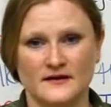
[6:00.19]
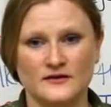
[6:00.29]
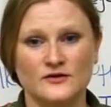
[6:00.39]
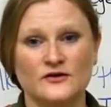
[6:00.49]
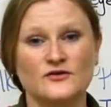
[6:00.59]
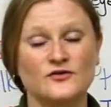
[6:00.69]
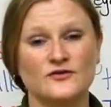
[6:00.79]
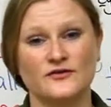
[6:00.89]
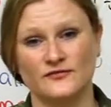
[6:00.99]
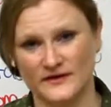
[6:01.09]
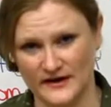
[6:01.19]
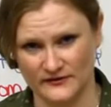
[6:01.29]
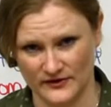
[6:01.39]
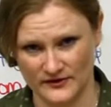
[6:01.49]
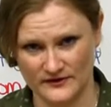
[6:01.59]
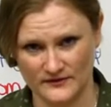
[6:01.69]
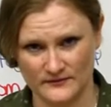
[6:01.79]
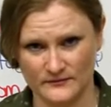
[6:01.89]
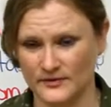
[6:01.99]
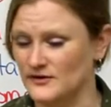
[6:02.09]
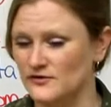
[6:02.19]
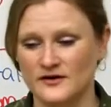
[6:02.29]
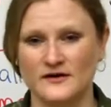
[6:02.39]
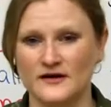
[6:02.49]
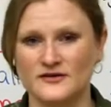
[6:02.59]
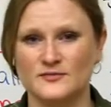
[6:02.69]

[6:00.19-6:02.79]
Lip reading: You can choose the flavor, but you cannot